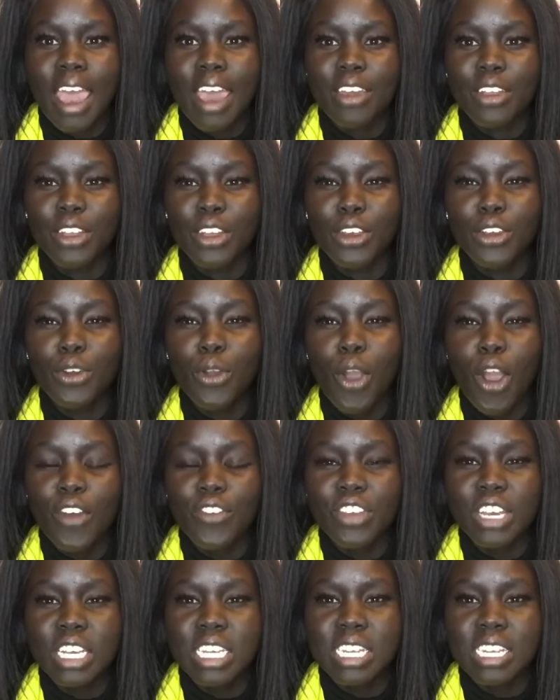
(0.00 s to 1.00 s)
and
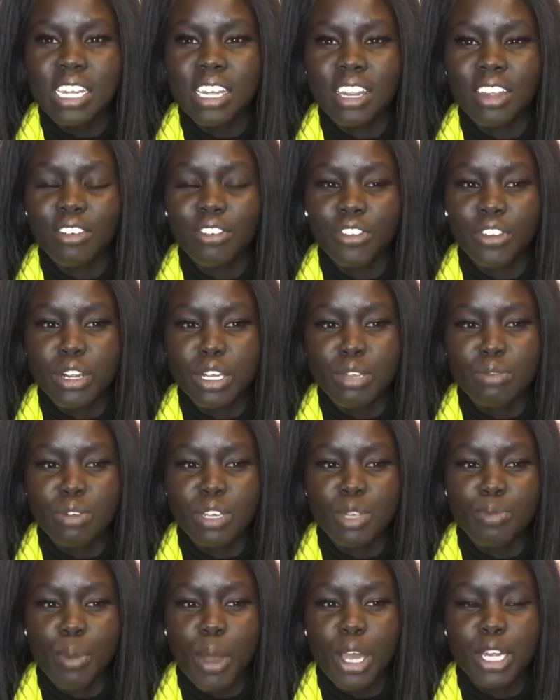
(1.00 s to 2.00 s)
obviously the first
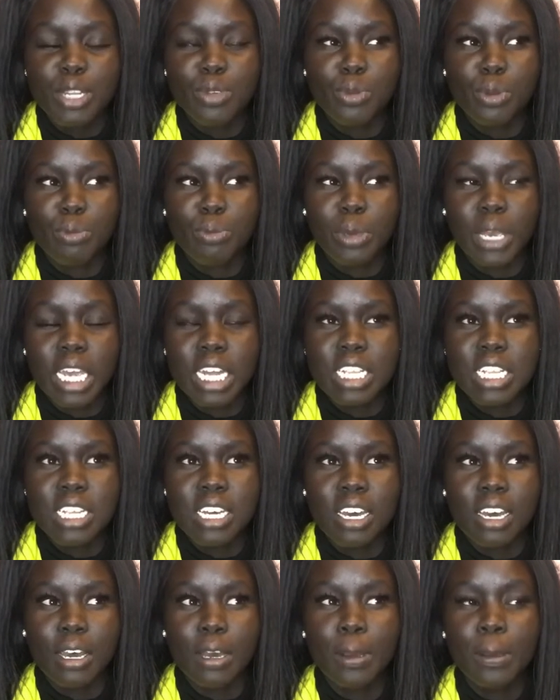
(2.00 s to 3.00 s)
response would be
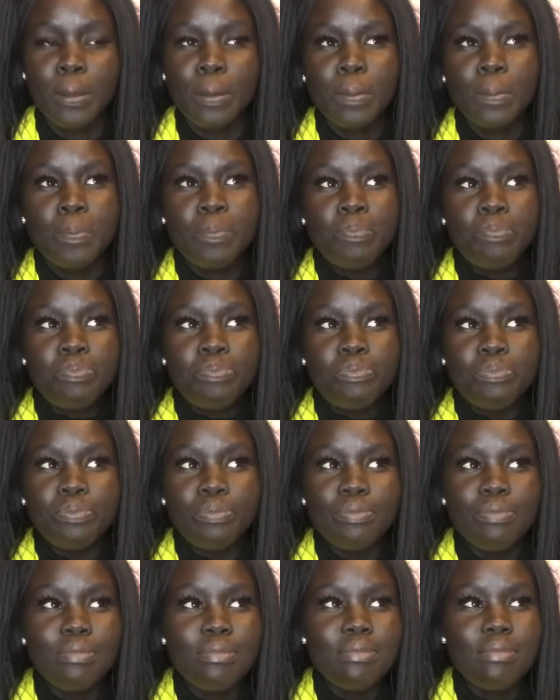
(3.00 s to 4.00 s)

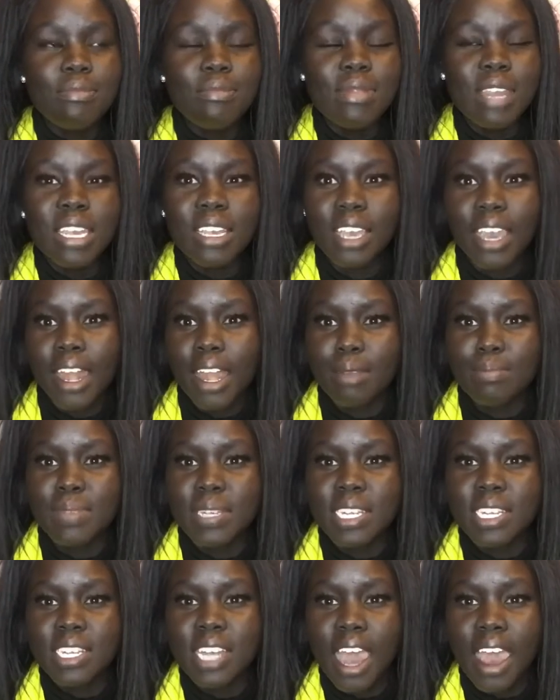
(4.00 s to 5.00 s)
to get
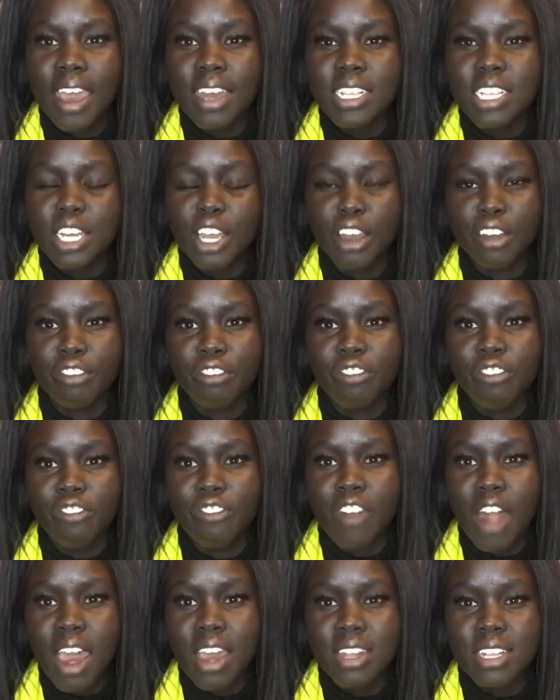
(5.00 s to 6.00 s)
upset,
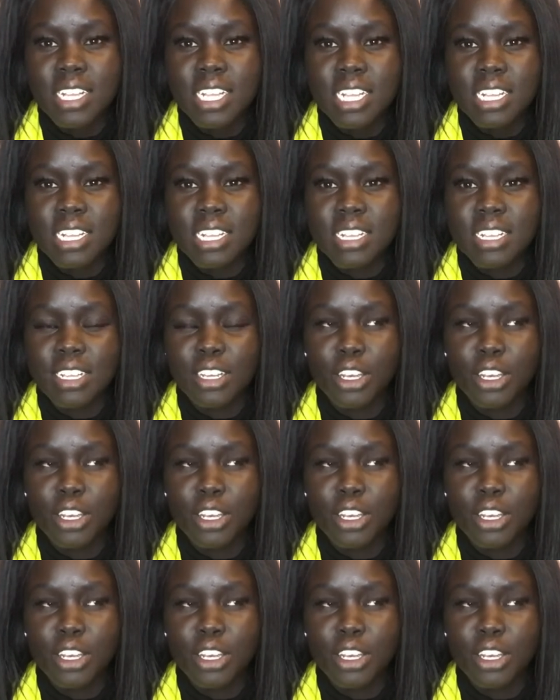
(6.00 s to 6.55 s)
confront, and